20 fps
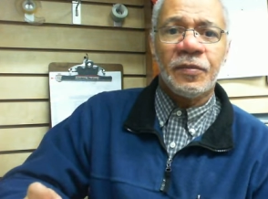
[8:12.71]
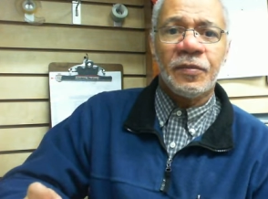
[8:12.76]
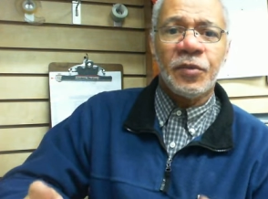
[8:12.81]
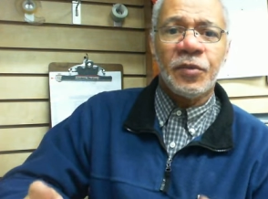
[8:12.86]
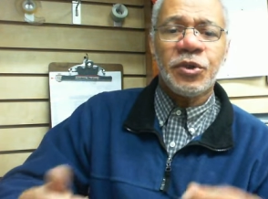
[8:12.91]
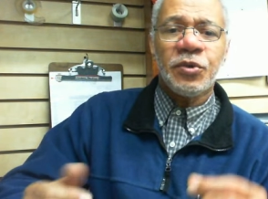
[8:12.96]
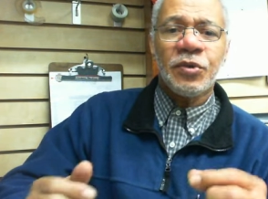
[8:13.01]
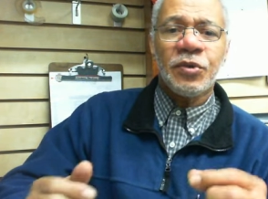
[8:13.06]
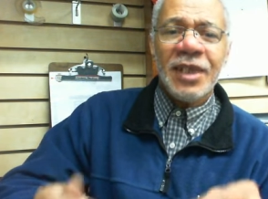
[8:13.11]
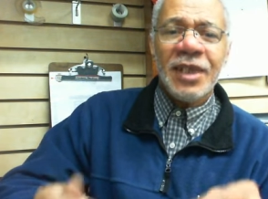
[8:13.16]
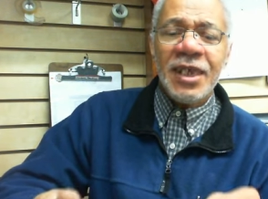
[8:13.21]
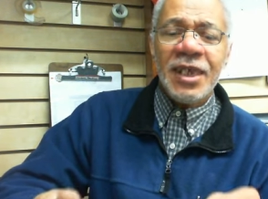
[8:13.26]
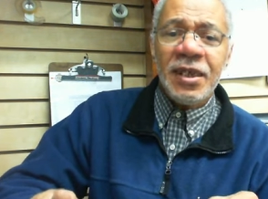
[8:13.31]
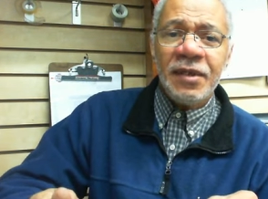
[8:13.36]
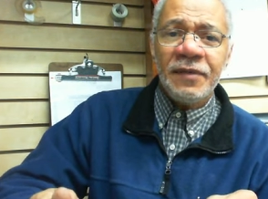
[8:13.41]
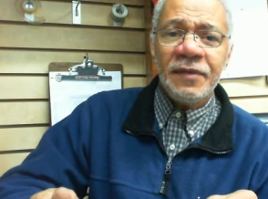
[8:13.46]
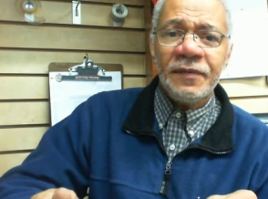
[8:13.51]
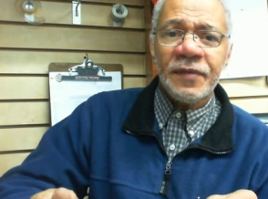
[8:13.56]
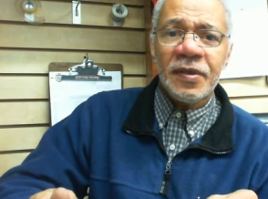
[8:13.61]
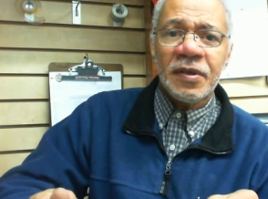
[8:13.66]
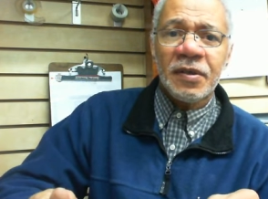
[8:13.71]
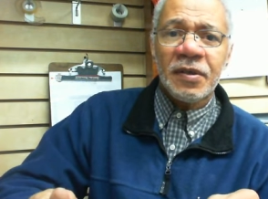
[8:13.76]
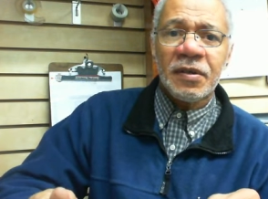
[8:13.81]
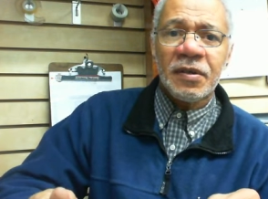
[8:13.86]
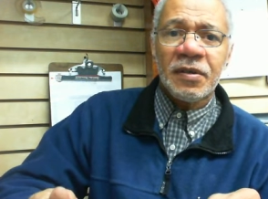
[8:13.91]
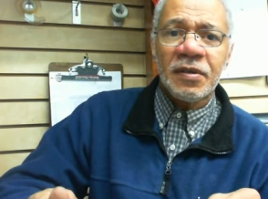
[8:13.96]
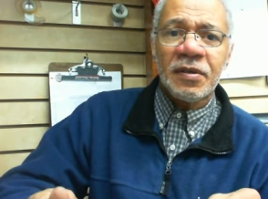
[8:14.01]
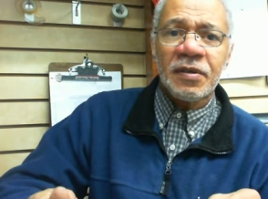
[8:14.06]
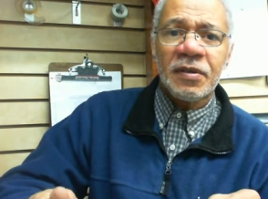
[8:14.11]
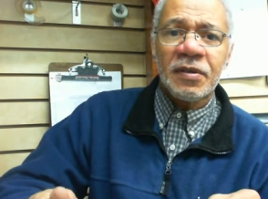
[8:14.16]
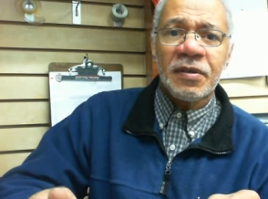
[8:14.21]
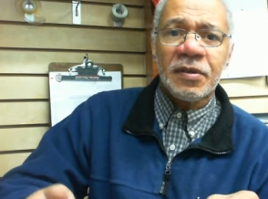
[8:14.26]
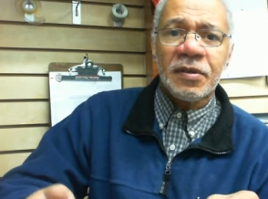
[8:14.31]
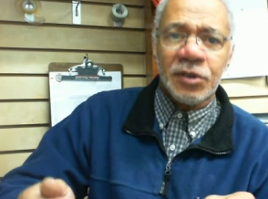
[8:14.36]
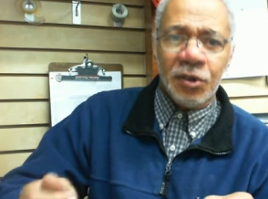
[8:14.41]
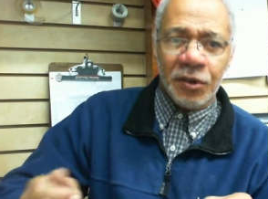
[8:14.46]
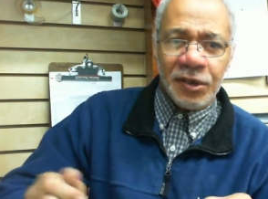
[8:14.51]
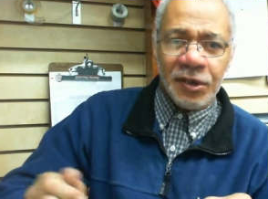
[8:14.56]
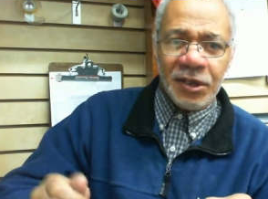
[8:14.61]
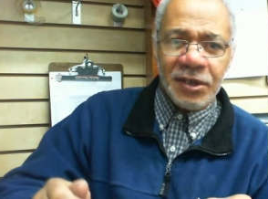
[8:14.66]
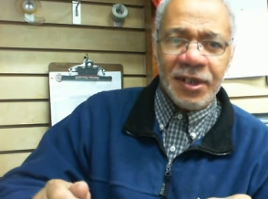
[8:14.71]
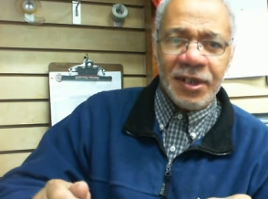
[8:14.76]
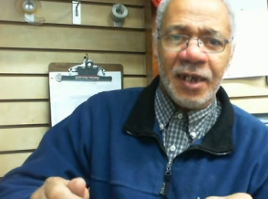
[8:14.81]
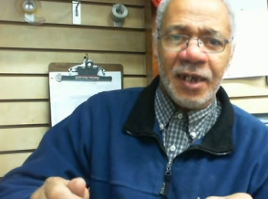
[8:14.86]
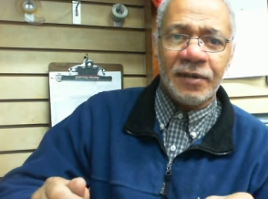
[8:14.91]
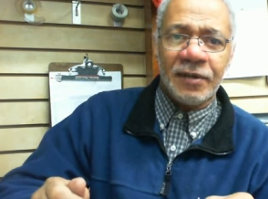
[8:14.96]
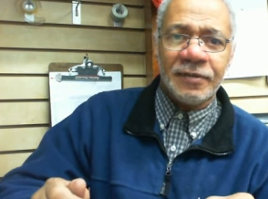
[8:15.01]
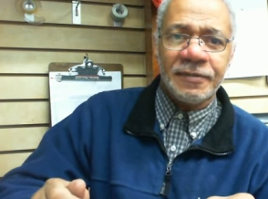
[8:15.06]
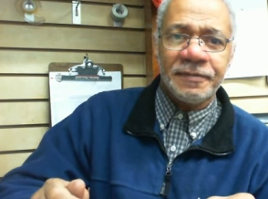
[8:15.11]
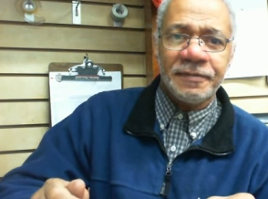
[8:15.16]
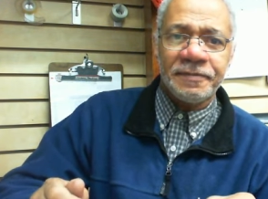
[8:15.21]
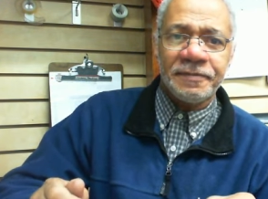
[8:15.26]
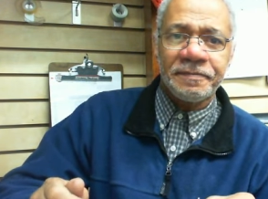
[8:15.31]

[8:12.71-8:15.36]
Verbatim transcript: When you leave, turn it down.